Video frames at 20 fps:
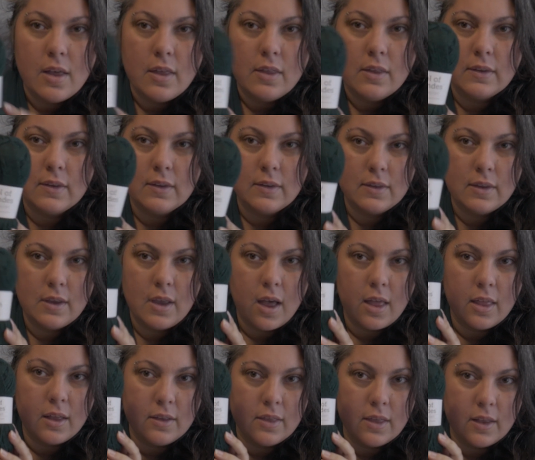This is the
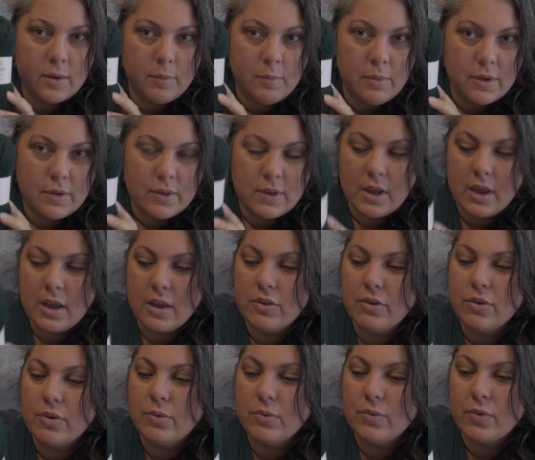color that I'm using. It's
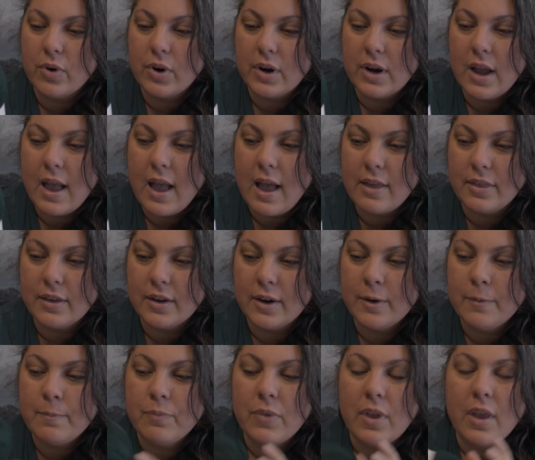Aurora
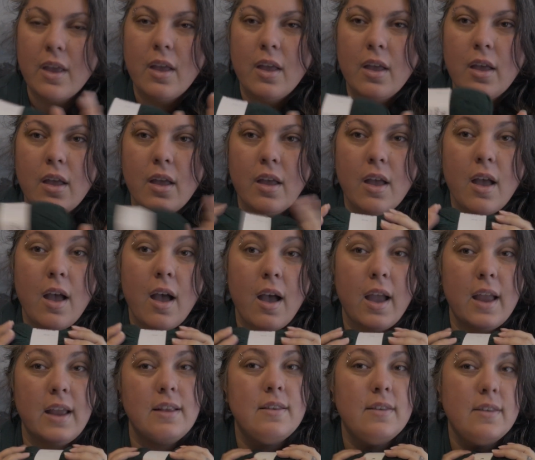Heather.
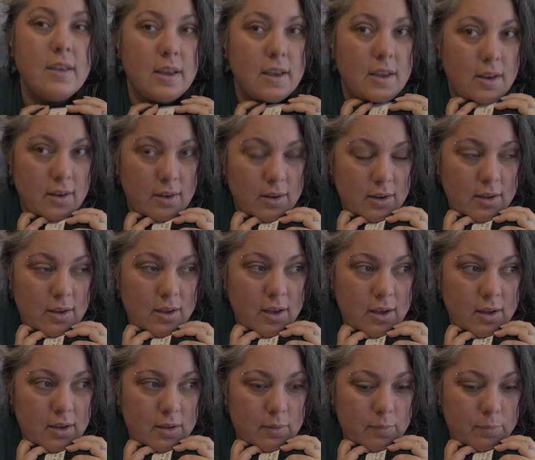I did
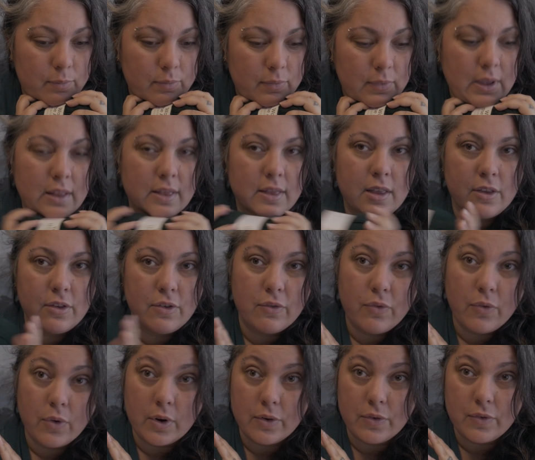get this
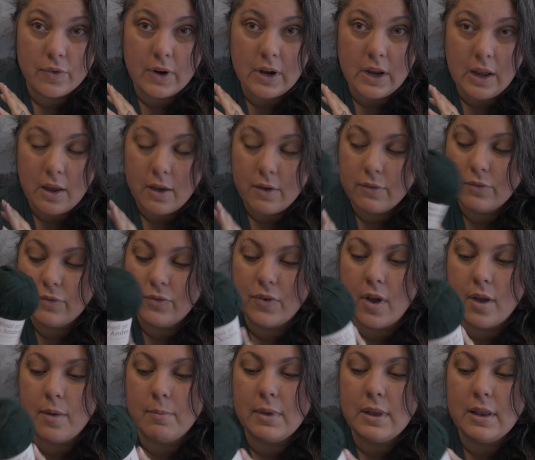for free
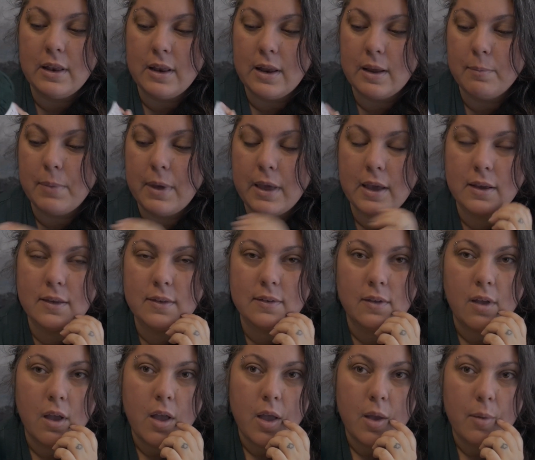from Knit Picks.
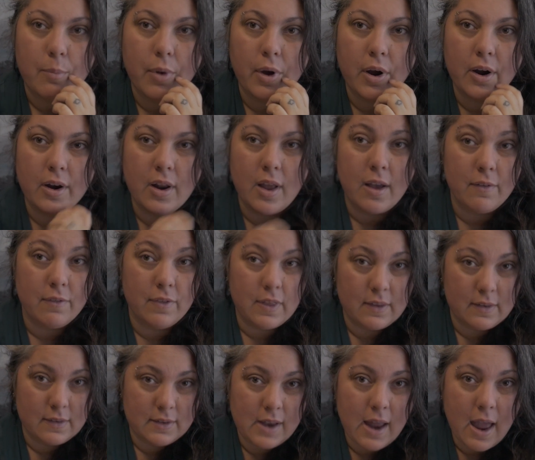Part of
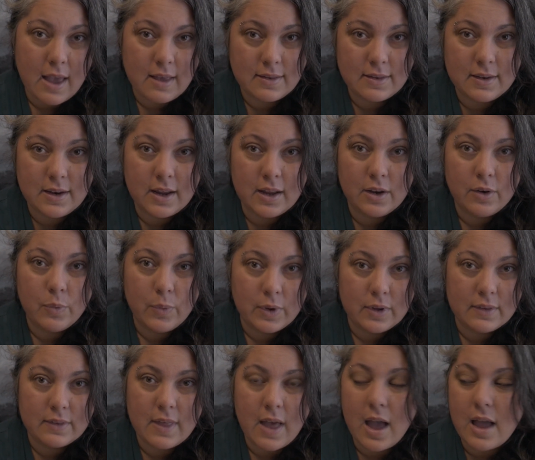this test knit
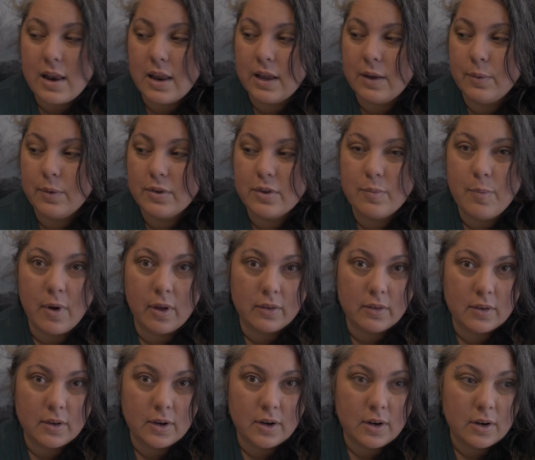was that it was
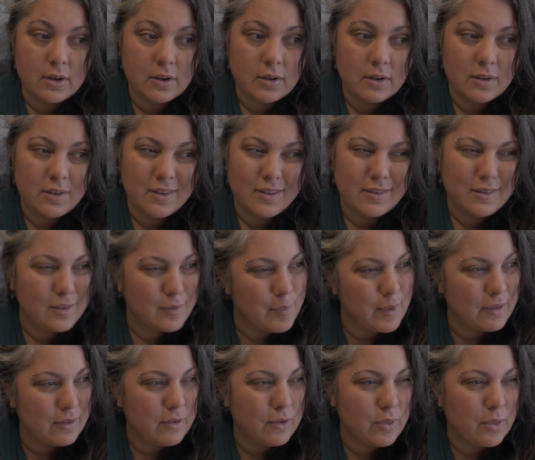sponsored.
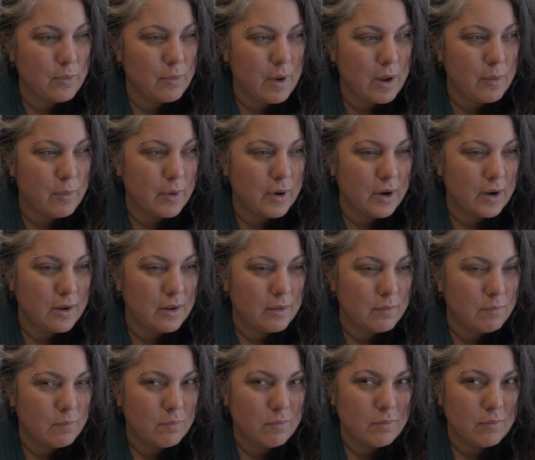Sponsored the right word?
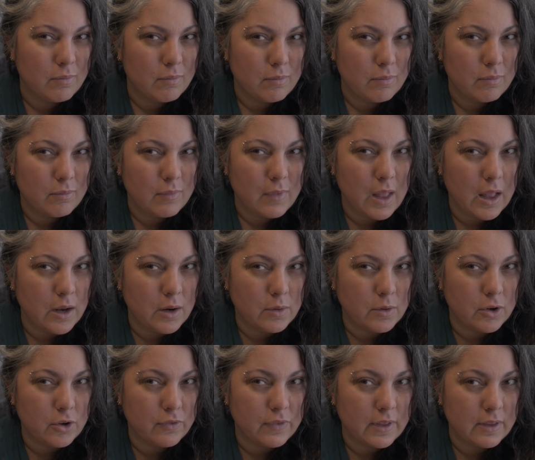I don't
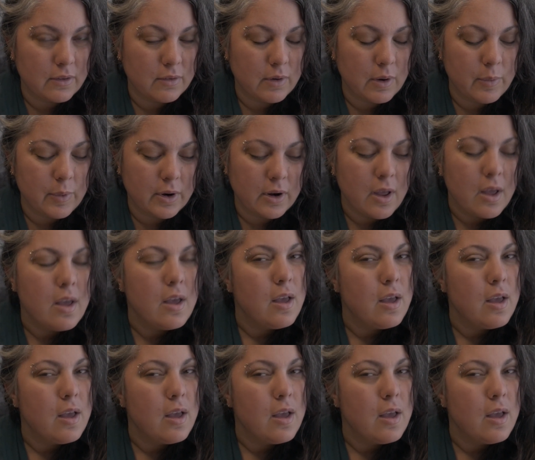know if that's the right word.